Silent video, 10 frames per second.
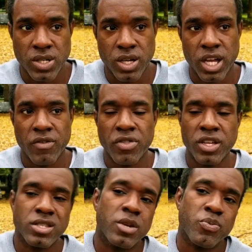So like
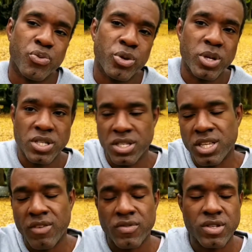everything is like pretty much in the
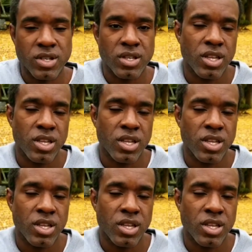same vicinity.